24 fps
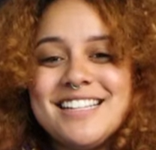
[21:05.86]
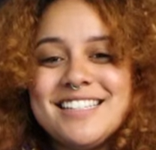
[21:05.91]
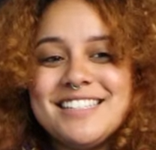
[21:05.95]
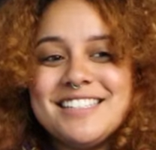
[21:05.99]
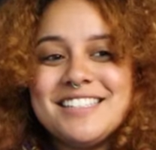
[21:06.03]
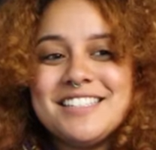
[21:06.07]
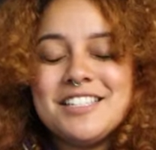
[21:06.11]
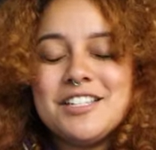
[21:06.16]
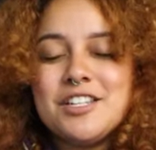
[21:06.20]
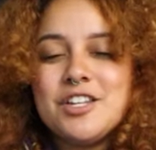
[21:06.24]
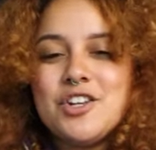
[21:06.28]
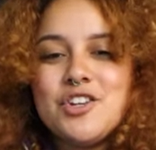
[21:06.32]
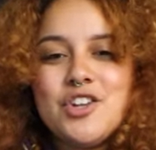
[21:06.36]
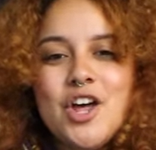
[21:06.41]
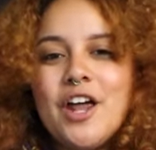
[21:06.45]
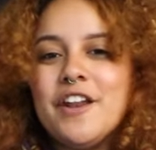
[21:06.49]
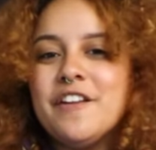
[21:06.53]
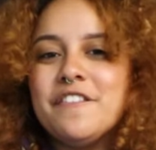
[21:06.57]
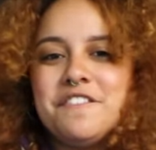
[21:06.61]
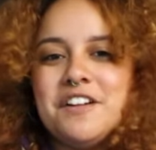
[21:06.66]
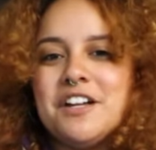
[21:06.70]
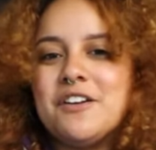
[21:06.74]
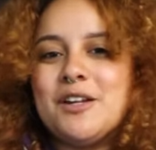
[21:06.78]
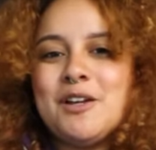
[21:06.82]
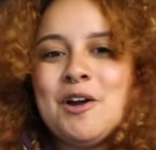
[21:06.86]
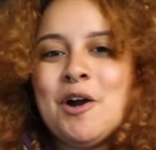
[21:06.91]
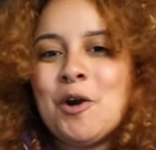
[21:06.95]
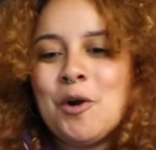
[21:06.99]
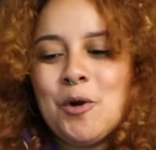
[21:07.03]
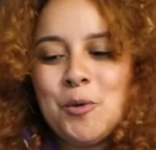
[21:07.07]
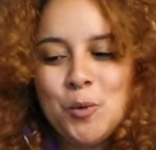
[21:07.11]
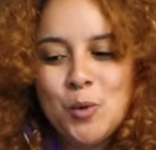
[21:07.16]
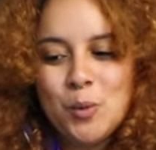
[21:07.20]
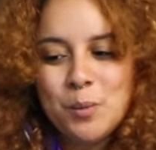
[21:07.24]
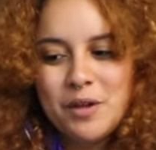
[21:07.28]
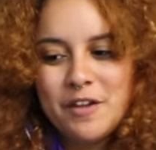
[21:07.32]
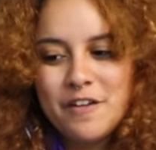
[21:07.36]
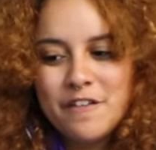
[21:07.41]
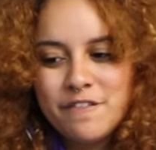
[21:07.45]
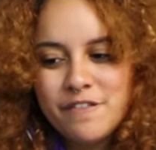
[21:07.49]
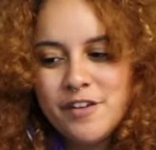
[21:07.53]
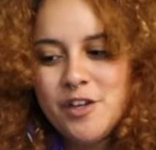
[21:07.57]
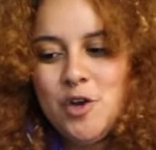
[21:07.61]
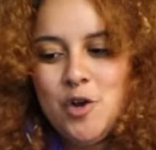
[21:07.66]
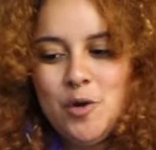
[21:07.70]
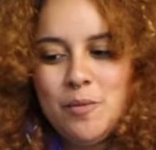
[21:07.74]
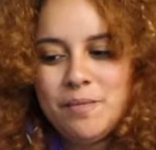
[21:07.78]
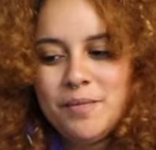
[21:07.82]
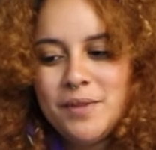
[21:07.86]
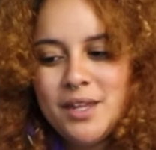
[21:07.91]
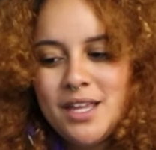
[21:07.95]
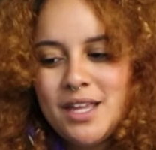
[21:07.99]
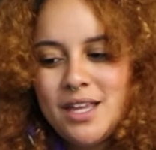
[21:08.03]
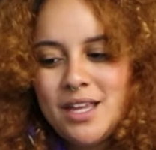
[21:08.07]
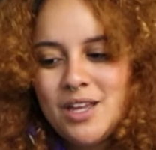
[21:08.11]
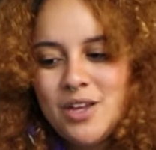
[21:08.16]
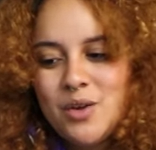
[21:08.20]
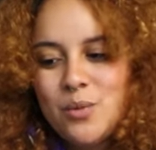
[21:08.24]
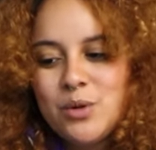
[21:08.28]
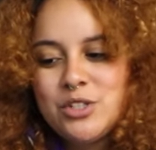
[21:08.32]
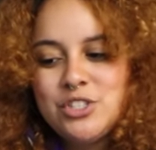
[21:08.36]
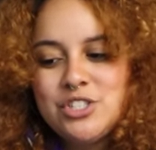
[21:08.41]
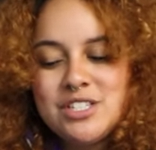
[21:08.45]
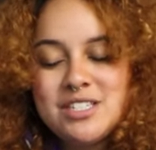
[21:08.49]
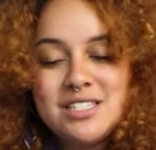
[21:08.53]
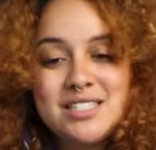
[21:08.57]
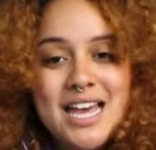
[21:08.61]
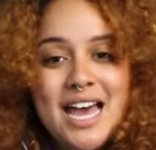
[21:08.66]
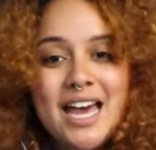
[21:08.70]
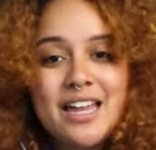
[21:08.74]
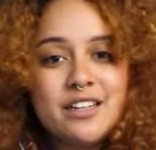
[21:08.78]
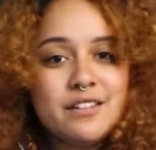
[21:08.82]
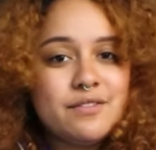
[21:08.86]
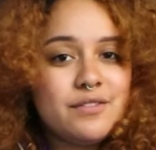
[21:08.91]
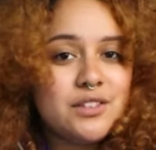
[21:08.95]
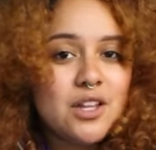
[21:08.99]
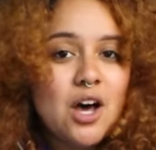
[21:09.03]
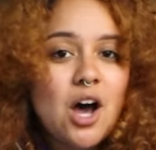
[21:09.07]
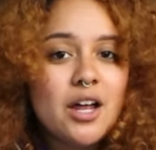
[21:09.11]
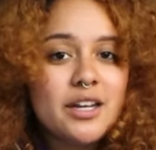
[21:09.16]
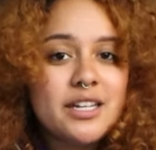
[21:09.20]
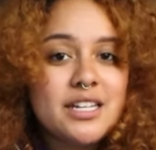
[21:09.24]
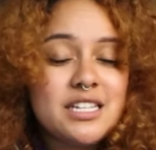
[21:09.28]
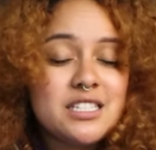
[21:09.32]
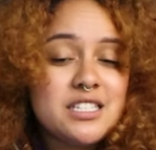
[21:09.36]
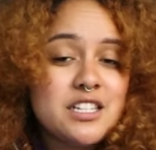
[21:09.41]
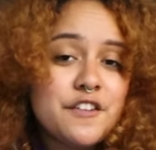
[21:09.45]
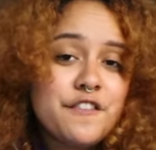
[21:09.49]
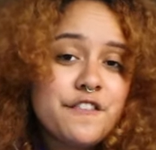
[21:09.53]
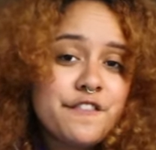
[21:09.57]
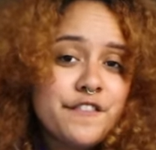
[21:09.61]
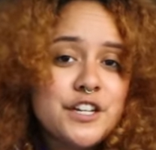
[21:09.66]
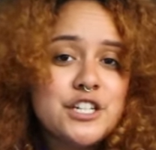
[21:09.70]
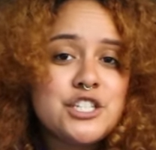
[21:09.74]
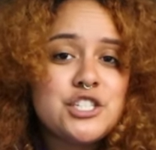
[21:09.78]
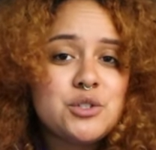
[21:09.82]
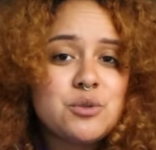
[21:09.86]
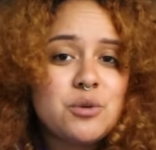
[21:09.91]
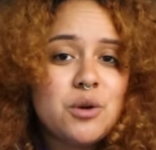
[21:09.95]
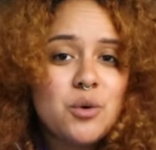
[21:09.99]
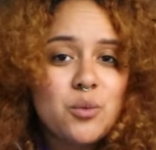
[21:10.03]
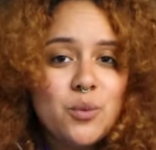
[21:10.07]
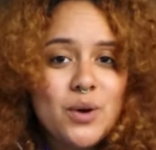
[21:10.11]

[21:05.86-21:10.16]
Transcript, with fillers: in not a very heartwarming film, which is that of Lottie's official